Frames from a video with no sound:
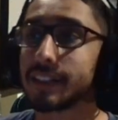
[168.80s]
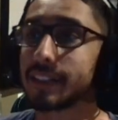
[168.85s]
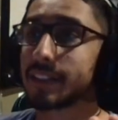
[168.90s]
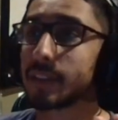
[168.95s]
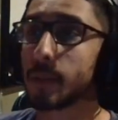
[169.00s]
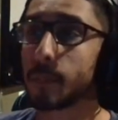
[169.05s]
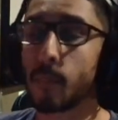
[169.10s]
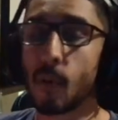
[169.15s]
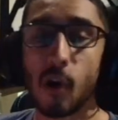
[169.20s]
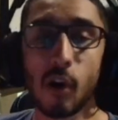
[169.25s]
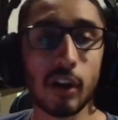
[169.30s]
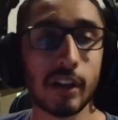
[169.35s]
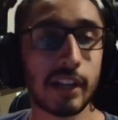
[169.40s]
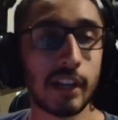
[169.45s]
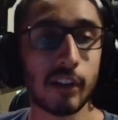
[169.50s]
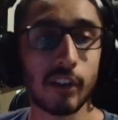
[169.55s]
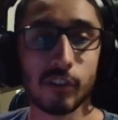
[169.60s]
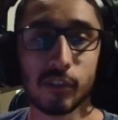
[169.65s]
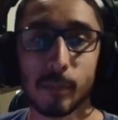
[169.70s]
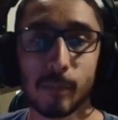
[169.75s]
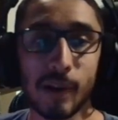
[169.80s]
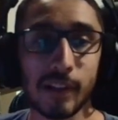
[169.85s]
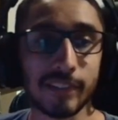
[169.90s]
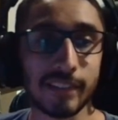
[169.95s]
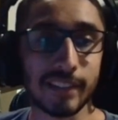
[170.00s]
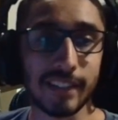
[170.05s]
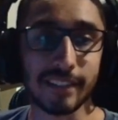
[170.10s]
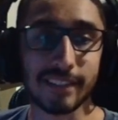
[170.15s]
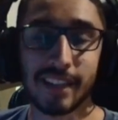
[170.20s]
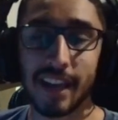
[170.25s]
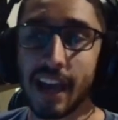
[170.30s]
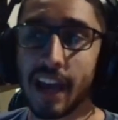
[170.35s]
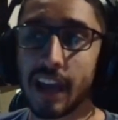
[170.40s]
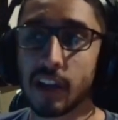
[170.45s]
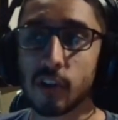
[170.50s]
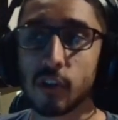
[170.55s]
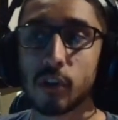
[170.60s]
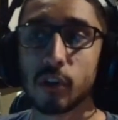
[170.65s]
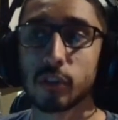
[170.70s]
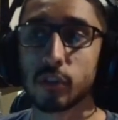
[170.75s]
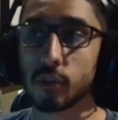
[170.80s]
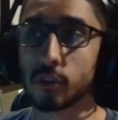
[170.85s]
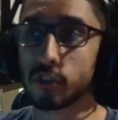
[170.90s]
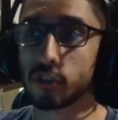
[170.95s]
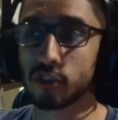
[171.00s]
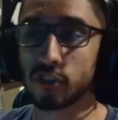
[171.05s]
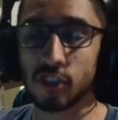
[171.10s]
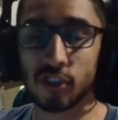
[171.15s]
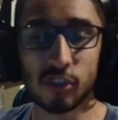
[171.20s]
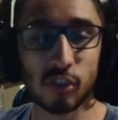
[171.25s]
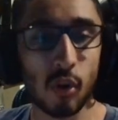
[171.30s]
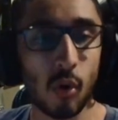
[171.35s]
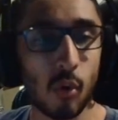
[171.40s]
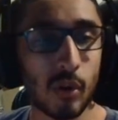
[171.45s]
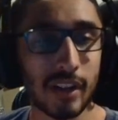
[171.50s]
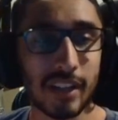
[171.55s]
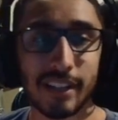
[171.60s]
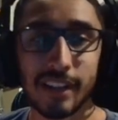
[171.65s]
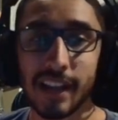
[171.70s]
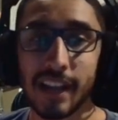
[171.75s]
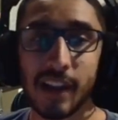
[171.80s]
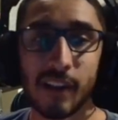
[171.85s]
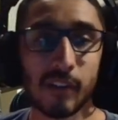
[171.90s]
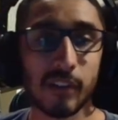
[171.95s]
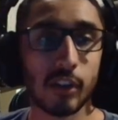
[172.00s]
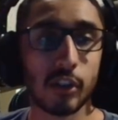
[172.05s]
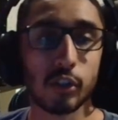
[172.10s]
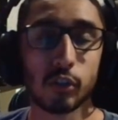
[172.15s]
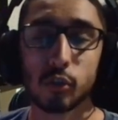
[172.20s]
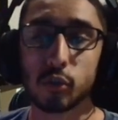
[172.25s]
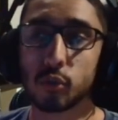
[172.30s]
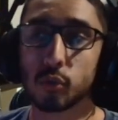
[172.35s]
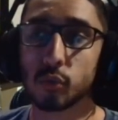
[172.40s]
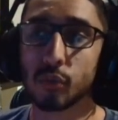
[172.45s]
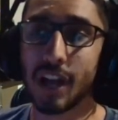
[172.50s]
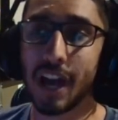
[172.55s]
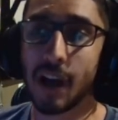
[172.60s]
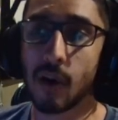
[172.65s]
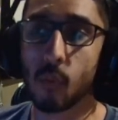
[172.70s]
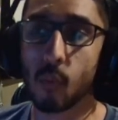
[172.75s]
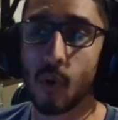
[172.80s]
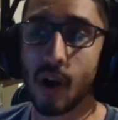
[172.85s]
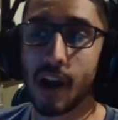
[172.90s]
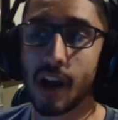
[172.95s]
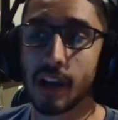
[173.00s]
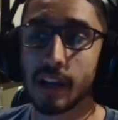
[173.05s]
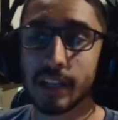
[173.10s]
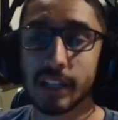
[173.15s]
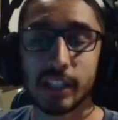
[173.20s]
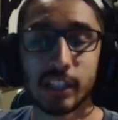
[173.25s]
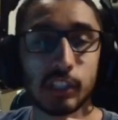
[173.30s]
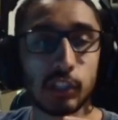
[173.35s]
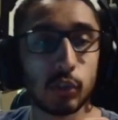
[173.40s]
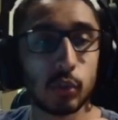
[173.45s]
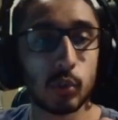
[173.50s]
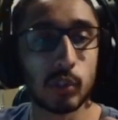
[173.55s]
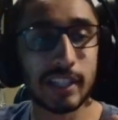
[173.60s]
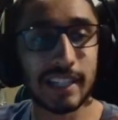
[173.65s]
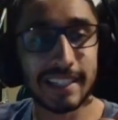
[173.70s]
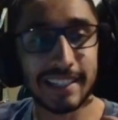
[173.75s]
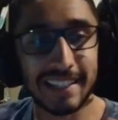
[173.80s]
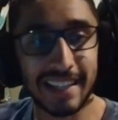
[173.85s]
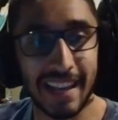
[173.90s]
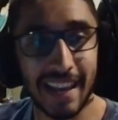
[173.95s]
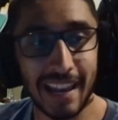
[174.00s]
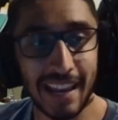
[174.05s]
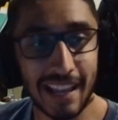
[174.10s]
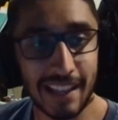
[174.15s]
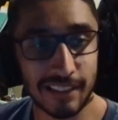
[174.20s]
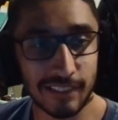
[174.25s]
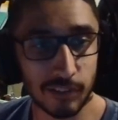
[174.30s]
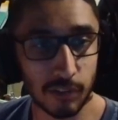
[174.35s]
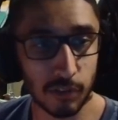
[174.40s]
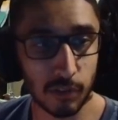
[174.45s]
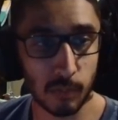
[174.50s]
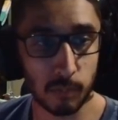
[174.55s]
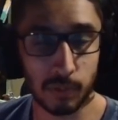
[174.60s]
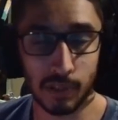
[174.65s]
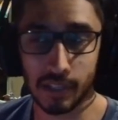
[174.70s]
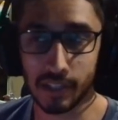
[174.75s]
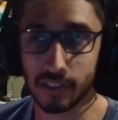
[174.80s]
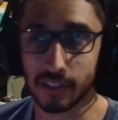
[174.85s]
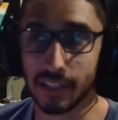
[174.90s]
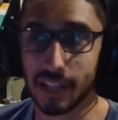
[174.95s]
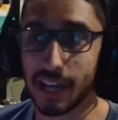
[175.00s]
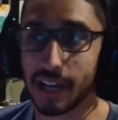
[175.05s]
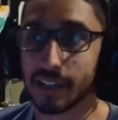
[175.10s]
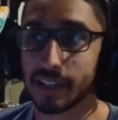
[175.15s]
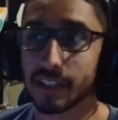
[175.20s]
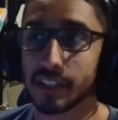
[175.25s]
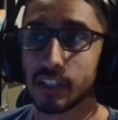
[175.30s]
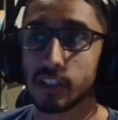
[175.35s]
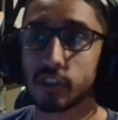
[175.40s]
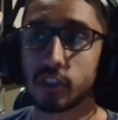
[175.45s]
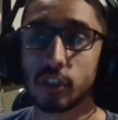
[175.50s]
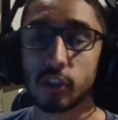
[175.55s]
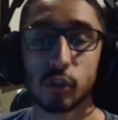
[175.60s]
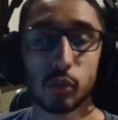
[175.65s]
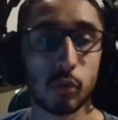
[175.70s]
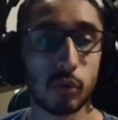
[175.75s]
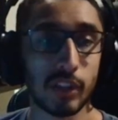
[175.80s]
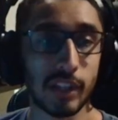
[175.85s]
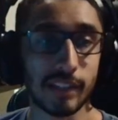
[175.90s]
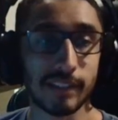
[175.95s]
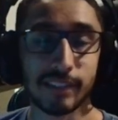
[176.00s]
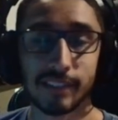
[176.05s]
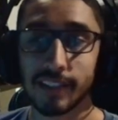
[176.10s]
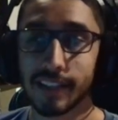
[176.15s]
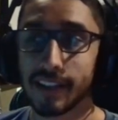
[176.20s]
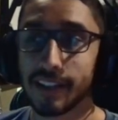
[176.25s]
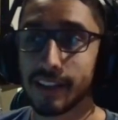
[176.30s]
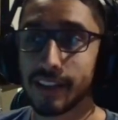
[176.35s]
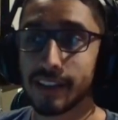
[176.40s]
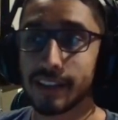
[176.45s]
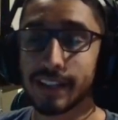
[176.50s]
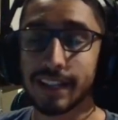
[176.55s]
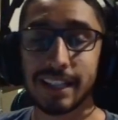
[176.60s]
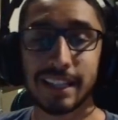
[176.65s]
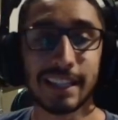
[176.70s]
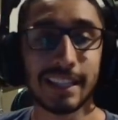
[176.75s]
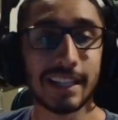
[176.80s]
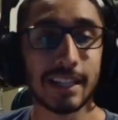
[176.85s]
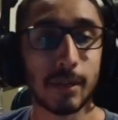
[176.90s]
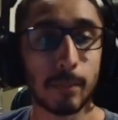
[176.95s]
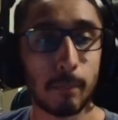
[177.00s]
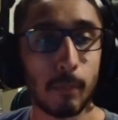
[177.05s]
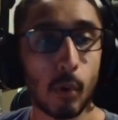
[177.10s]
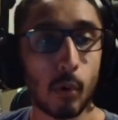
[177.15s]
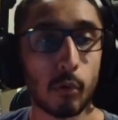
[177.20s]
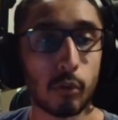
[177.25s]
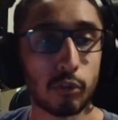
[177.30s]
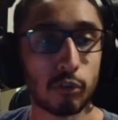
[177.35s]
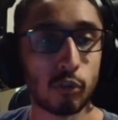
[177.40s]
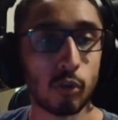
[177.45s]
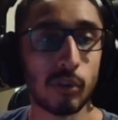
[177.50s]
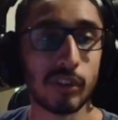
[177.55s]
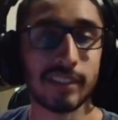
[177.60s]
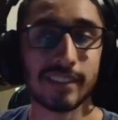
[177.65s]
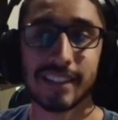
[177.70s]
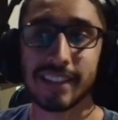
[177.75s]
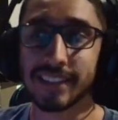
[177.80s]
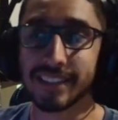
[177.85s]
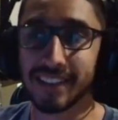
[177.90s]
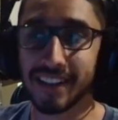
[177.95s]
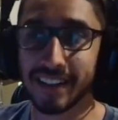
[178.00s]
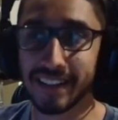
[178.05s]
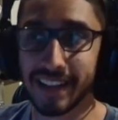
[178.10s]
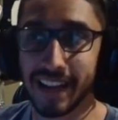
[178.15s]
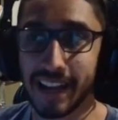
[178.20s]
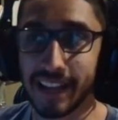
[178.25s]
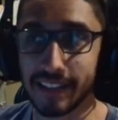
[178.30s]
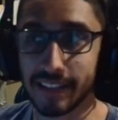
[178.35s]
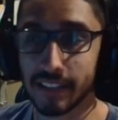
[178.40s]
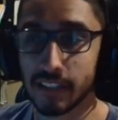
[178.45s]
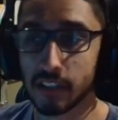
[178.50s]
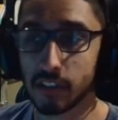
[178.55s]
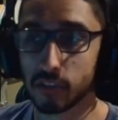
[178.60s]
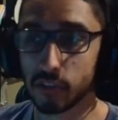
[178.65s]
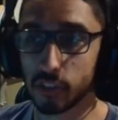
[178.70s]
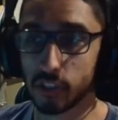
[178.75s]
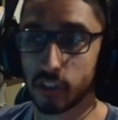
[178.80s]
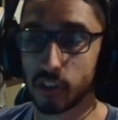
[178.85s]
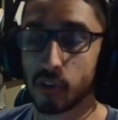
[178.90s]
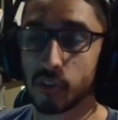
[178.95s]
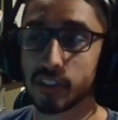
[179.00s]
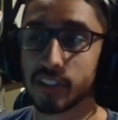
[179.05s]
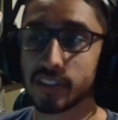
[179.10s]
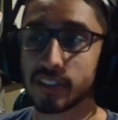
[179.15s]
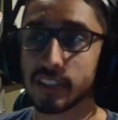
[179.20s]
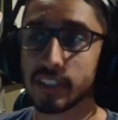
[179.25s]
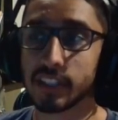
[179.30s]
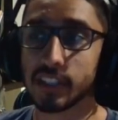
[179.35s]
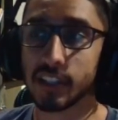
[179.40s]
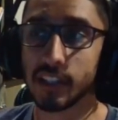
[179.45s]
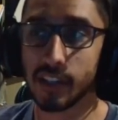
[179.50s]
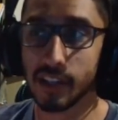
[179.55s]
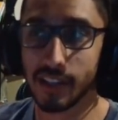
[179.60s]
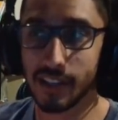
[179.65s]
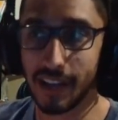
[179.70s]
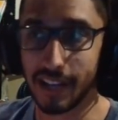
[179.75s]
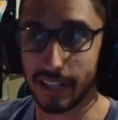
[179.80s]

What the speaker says: The ball carrier is about to get tackled or is just going in an area you do not want. You can cancel the player lock. To do this, click both joysticks again. So you're going to see here, I